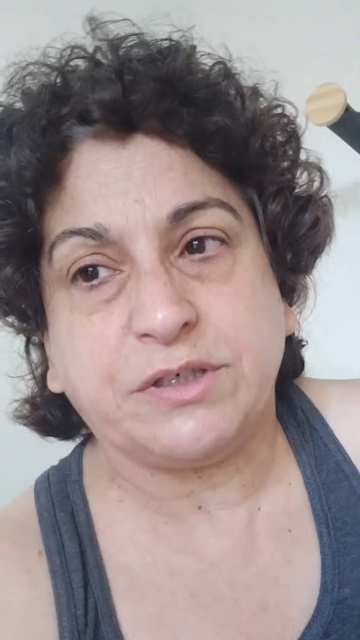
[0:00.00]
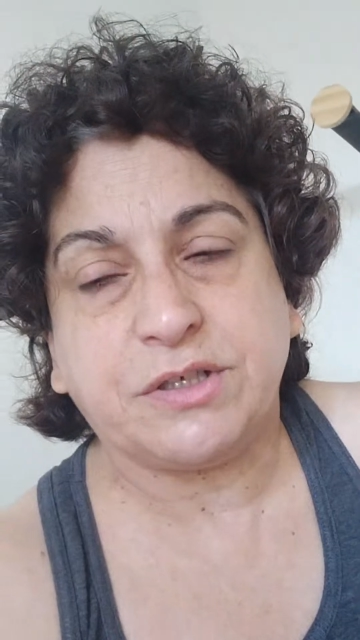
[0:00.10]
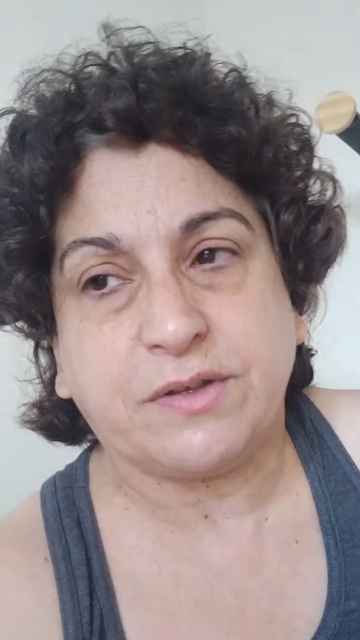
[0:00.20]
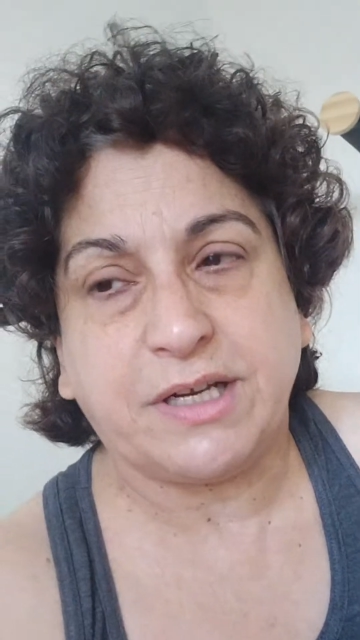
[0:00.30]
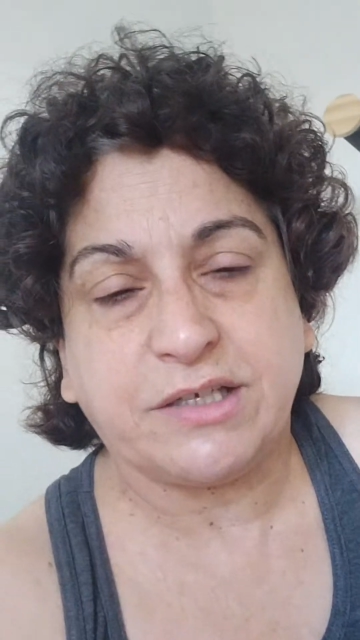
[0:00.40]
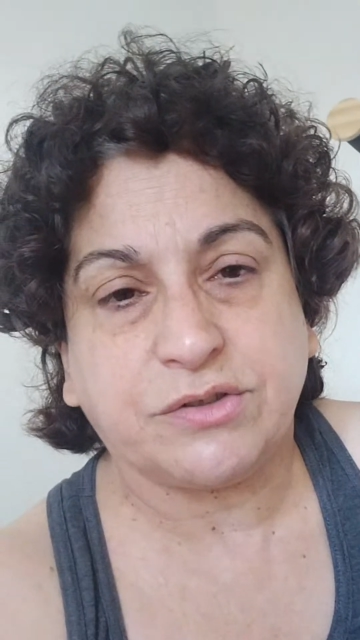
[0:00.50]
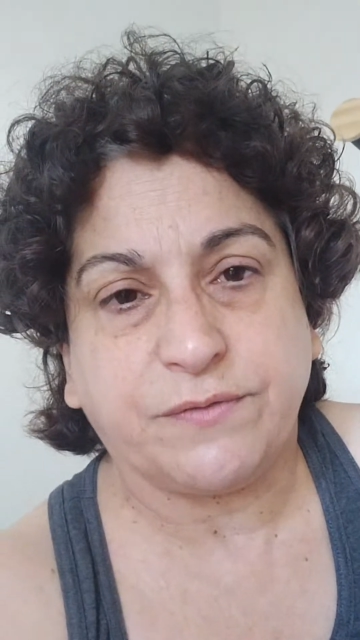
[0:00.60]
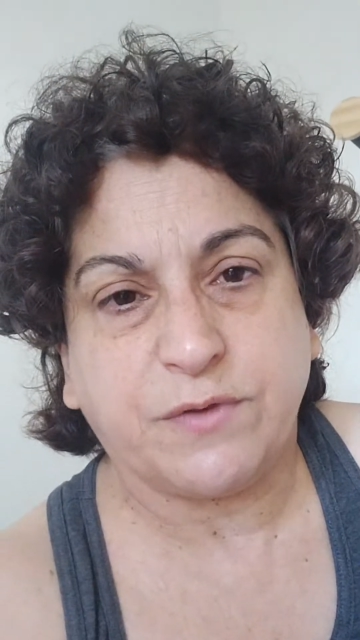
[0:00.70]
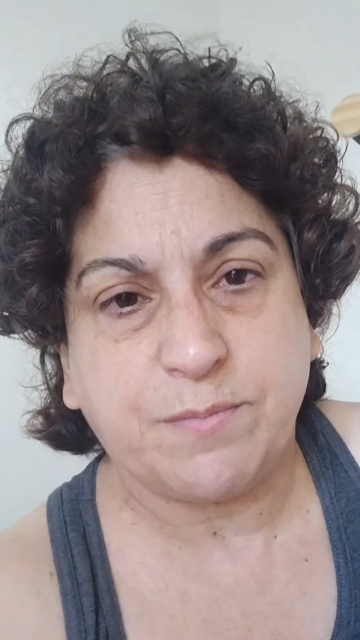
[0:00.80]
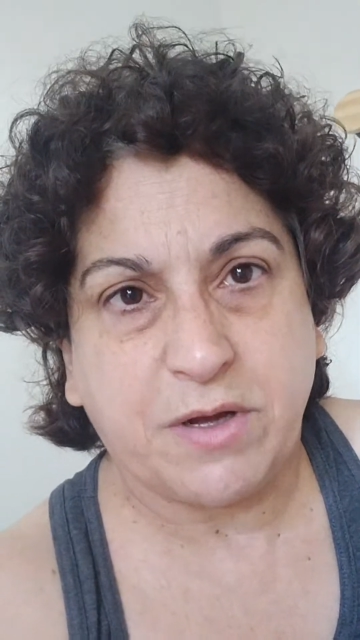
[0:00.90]
to the National
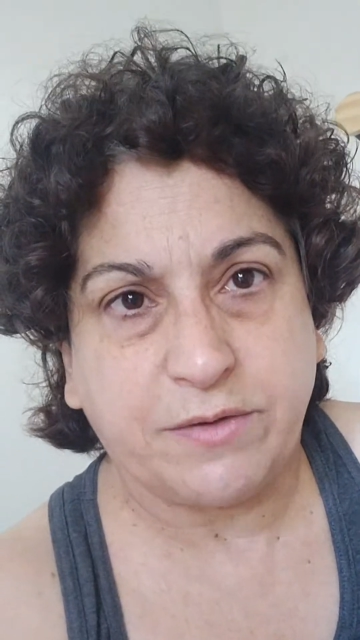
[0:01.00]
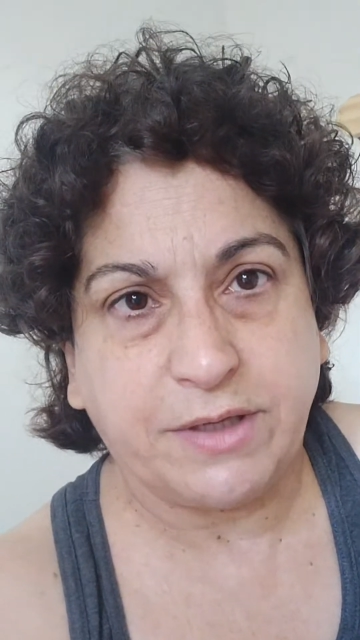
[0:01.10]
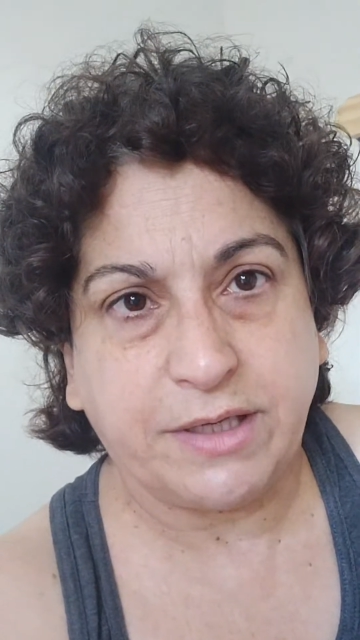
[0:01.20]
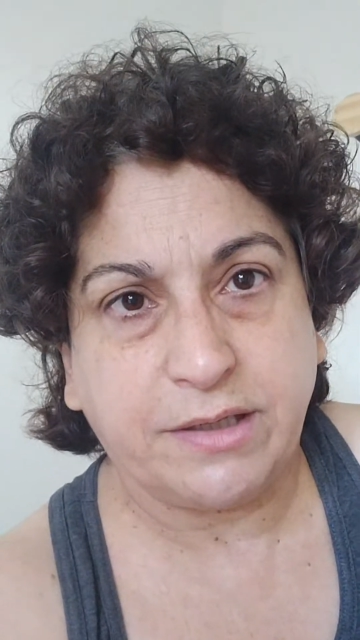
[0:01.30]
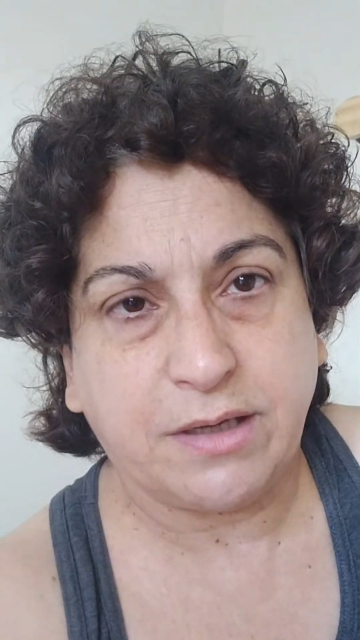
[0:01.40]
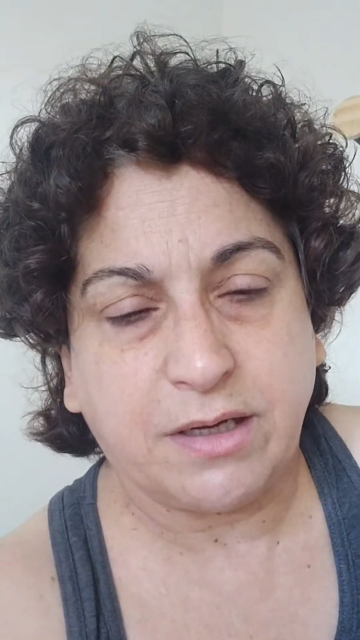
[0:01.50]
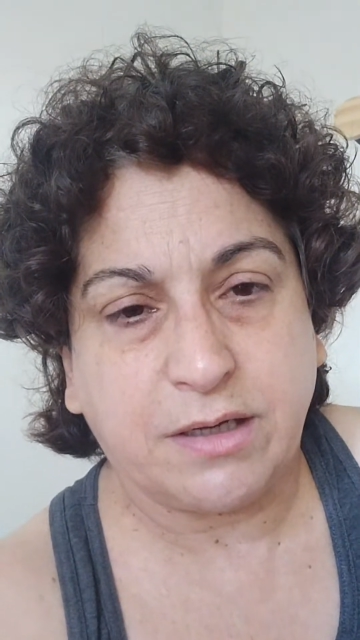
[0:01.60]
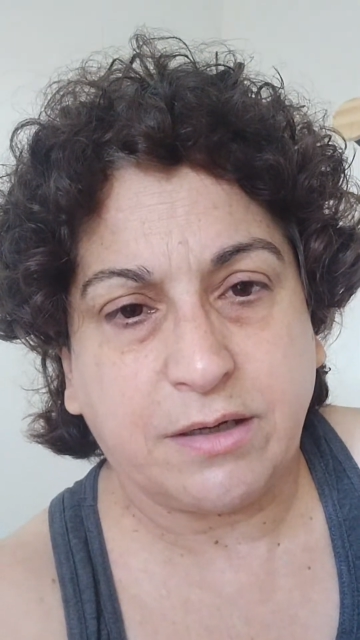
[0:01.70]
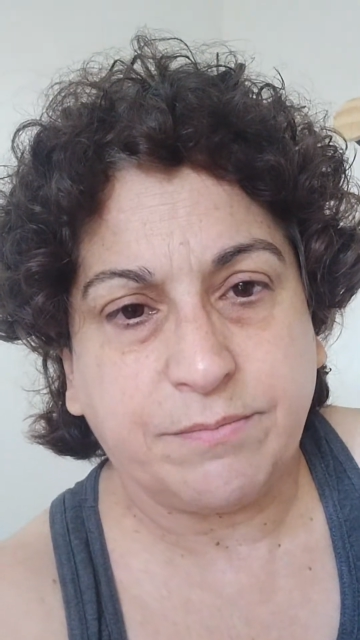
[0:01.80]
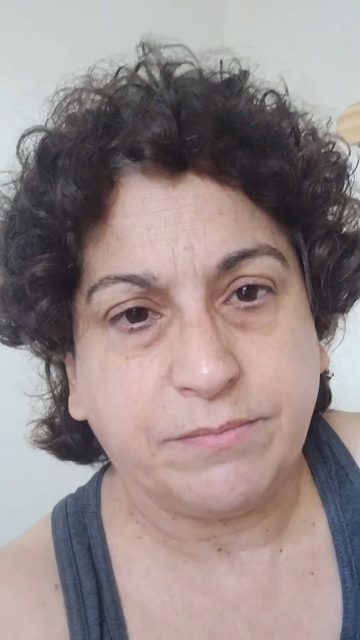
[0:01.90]
Football League,
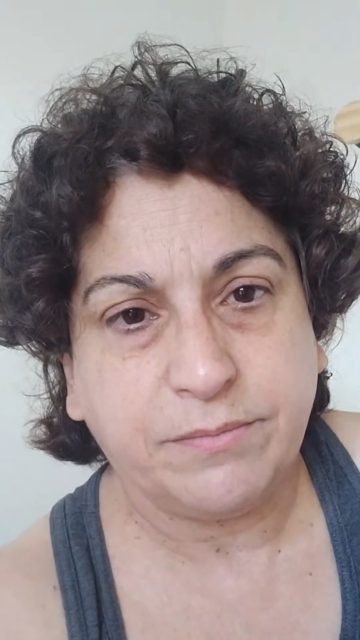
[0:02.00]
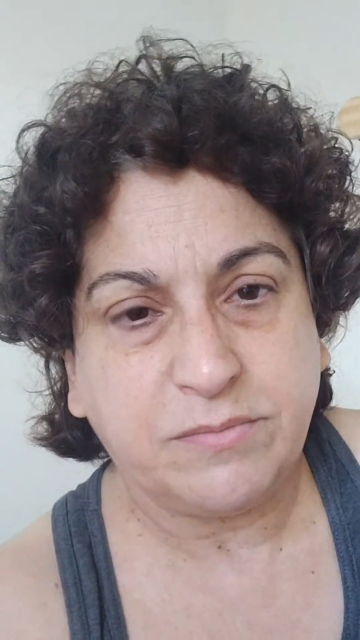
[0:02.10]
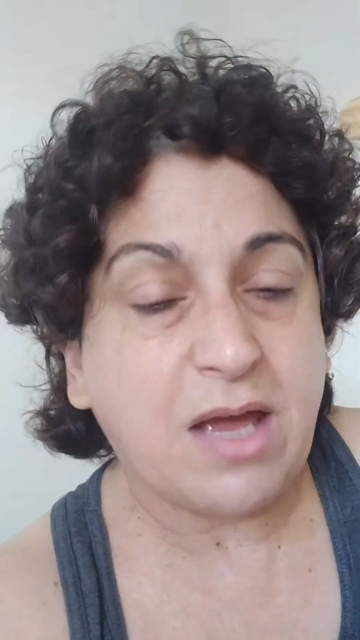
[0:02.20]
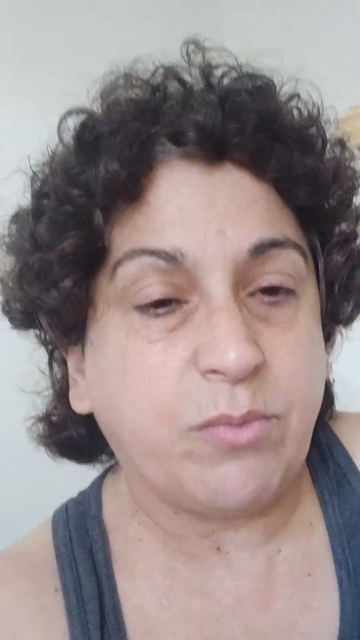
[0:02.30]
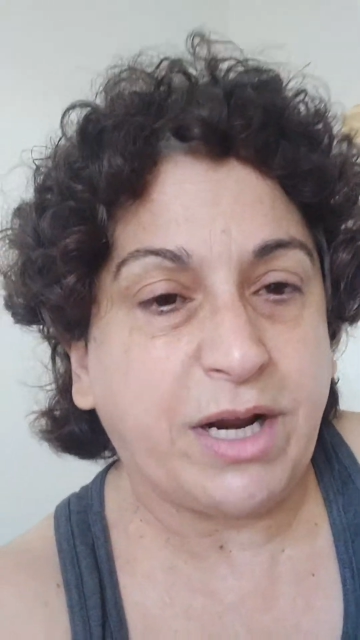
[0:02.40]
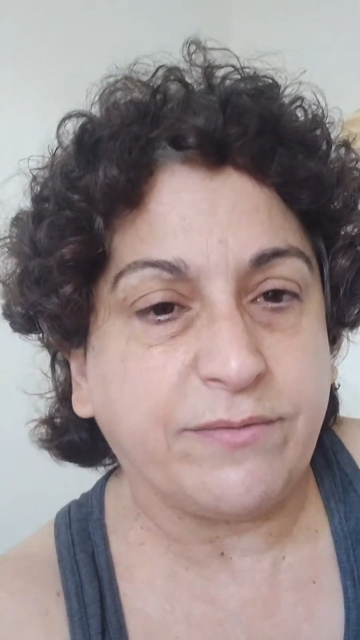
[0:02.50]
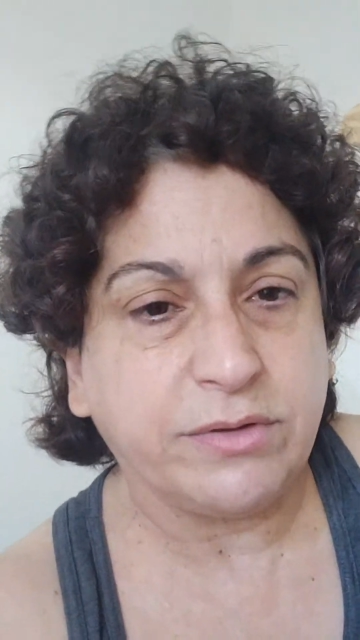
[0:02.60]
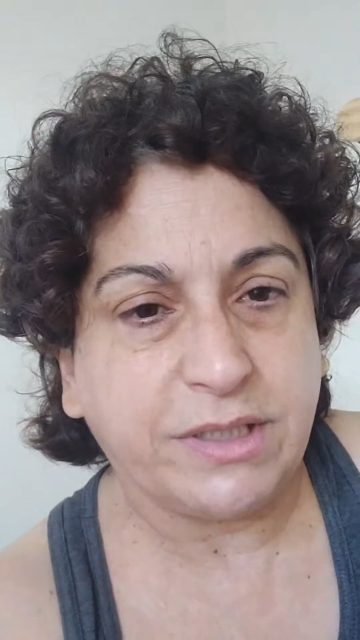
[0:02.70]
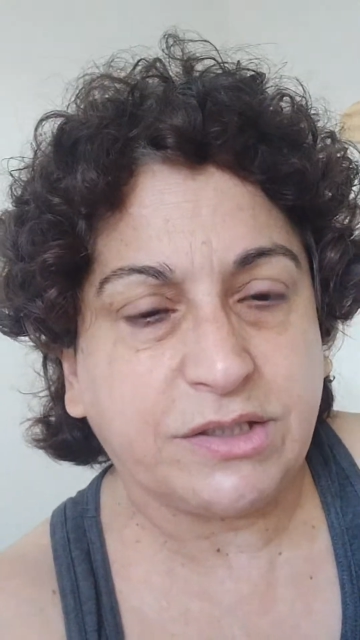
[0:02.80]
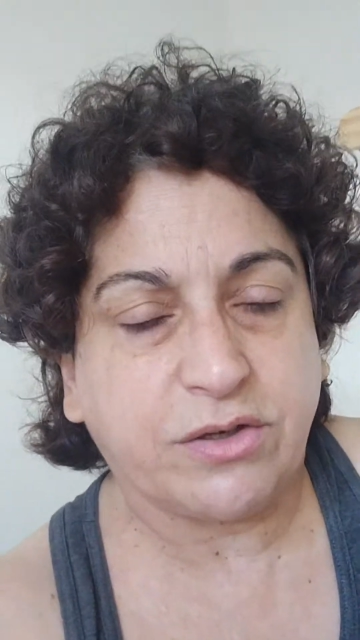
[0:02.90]
yeah, whatever,
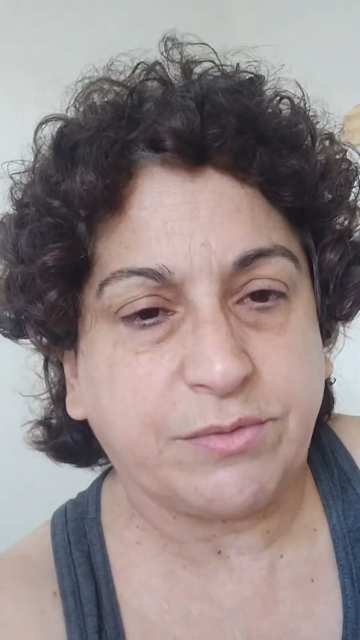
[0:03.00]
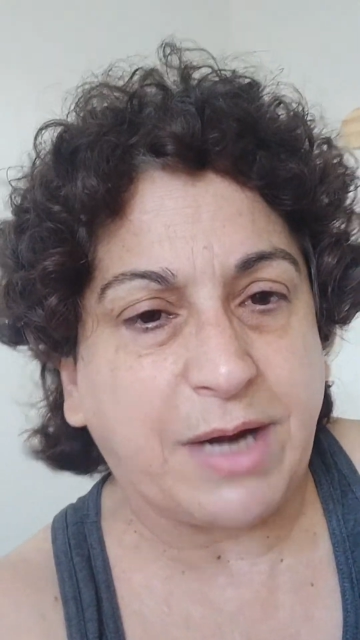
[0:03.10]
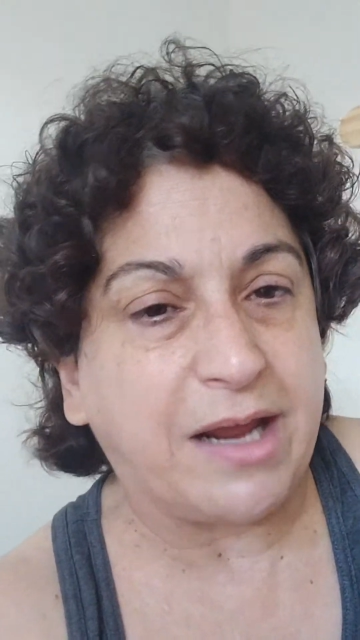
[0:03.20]
it's good or not.